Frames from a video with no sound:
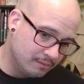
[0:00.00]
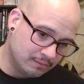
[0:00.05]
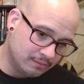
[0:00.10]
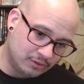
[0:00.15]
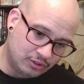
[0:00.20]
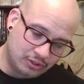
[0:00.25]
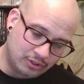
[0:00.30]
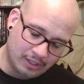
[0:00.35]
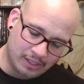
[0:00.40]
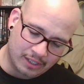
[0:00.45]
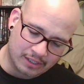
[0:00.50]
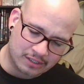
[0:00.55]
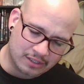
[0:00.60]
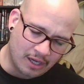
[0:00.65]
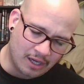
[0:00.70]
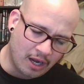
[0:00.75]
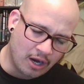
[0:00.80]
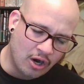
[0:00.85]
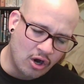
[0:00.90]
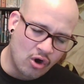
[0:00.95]
Just
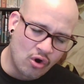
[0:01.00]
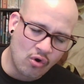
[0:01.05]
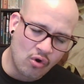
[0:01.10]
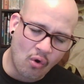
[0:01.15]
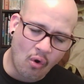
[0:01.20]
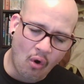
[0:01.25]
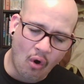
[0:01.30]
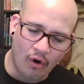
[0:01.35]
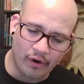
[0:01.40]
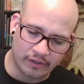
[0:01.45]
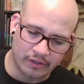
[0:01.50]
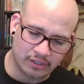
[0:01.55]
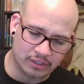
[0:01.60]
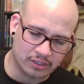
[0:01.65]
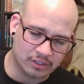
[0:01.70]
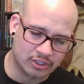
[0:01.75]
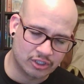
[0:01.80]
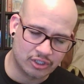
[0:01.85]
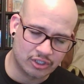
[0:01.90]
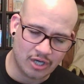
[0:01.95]
a gorgeous
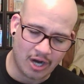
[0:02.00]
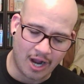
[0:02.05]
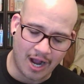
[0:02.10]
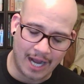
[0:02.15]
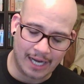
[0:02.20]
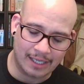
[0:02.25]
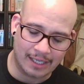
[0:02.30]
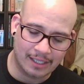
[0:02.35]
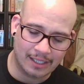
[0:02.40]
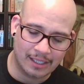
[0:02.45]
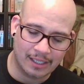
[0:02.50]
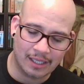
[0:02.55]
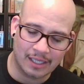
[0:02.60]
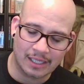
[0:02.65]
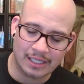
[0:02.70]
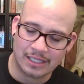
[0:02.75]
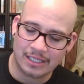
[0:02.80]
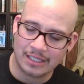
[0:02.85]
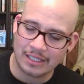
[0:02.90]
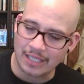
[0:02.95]
shot.
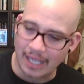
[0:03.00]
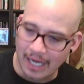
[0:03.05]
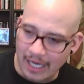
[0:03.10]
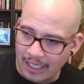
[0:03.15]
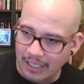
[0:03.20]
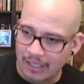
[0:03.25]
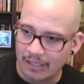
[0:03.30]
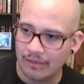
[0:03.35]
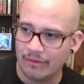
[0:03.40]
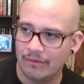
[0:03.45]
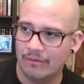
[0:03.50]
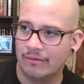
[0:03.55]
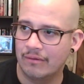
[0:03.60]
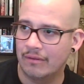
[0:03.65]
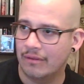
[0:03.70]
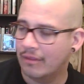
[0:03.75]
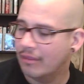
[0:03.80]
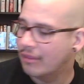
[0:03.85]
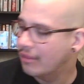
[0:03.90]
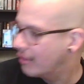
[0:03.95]
Thank you.
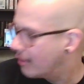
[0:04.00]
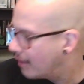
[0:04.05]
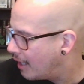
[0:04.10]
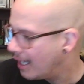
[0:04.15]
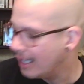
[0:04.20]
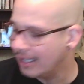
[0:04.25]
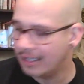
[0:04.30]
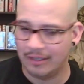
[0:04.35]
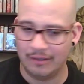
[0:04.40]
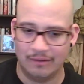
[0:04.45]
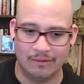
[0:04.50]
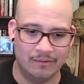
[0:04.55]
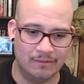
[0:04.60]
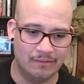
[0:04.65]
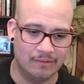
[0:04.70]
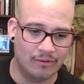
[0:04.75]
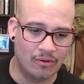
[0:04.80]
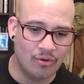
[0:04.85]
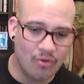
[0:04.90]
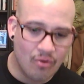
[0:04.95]
Thank you.
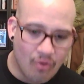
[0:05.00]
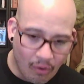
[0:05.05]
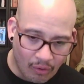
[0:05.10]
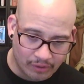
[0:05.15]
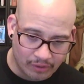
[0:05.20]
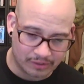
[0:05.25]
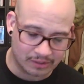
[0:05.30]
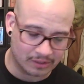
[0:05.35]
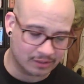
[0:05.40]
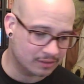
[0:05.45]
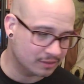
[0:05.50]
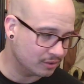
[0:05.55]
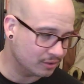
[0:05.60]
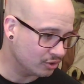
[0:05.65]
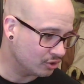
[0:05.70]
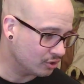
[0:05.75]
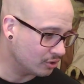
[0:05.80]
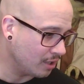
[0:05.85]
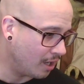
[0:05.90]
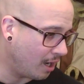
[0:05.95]
Gorgeous
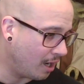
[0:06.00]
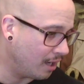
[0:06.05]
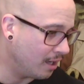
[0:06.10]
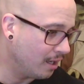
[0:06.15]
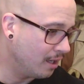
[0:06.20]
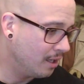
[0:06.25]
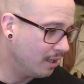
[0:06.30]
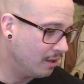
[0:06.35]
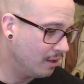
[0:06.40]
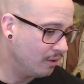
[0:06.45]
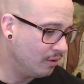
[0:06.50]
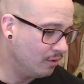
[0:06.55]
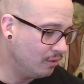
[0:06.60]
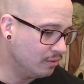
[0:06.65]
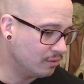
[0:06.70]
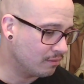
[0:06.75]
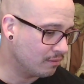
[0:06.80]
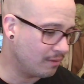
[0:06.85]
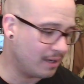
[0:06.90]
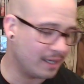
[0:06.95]
shot. Who
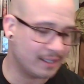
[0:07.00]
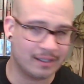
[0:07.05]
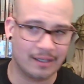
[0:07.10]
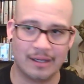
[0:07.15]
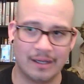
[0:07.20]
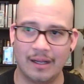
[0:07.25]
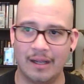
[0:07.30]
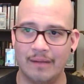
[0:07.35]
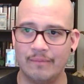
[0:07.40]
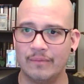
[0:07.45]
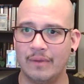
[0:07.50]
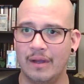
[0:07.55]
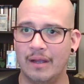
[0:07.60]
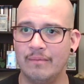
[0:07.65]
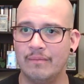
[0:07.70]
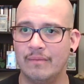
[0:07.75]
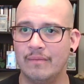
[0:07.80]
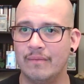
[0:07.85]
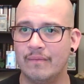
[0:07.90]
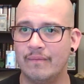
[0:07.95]
directed it? I'm,
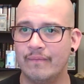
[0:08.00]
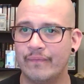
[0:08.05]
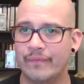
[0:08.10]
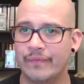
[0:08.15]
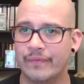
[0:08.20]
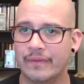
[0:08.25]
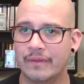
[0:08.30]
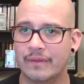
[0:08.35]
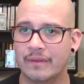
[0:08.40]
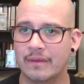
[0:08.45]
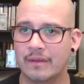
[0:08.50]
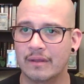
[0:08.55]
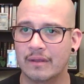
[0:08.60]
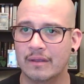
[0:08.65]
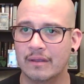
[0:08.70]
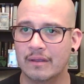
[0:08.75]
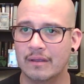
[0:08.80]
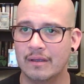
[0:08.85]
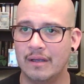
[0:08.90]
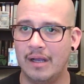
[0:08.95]
I'm,
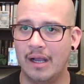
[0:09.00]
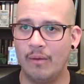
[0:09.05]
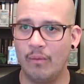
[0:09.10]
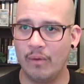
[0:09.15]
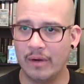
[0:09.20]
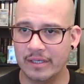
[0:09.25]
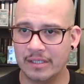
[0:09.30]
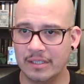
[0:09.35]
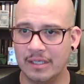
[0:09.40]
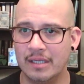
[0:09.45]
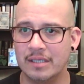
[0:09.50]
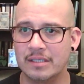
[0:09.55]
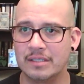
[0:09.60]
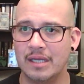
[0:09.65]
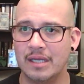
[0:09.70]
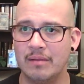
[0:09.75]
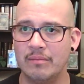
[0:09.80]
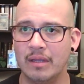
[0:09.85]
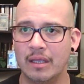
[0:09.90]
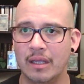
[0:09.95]
I want to say his
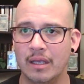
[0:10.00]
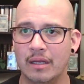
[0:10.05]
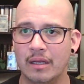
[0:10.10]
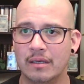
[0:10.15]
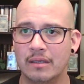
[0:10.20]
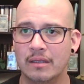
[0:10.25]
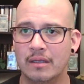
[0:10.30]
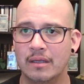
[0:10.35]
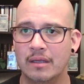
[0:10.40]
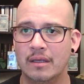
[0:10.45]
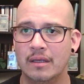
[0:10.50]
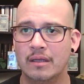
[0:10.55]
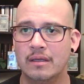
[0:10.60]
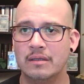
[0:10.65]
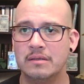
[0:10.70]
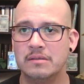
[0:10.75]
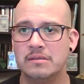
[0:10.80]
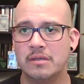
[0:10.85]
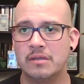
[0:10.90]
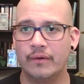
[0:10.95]
name again.
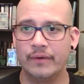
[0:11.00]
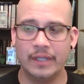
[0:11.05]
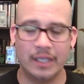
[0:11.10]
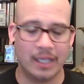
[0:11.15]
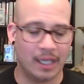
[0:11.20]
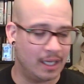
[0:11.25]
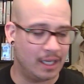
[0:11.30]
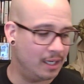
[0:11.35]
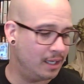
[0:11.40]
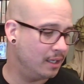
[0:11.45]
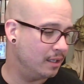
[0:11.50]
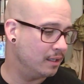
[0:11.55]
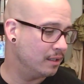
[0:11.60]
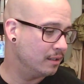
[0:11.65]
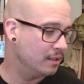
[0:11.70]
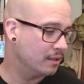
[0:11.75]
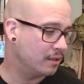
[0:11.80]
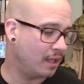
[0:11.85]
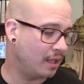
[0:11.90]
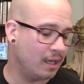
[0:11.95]
Tony K.
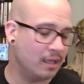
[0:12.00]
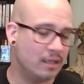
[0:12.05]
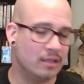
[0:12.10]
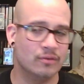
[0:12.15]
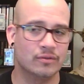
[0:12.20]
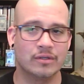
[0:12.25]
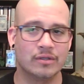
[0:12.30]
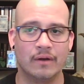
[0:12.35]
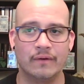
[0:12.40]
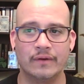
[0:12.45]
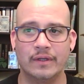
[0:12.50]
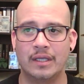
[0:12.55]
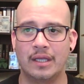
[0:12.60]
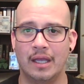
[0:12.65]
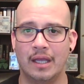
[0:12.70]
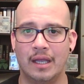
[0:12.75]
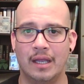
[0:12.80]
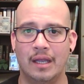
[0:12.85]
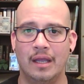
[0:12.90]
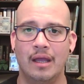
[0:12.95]
Thank you, Tony
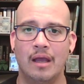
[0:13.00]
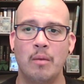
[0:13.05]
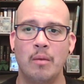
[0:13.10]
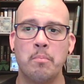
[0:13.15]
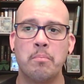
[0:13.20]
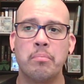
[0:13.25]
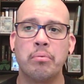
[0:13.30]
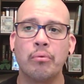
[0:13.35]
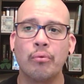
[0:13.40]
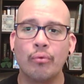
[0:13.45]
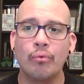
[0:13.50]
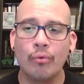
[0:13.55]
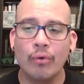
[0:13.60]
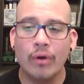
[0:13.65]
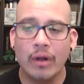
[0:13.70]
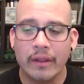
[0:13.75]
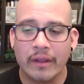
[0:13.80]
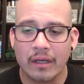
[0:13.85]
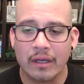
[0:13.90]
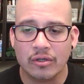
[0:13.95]
K.
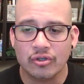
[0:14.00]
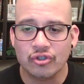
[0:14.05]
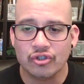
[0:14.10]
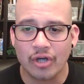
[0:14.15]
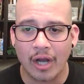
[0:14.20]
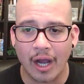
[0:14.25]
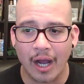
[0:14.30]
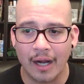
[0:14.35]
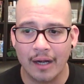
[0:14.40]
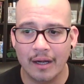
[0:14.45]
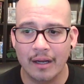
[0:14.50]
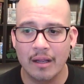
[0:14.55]
Brilliant shot.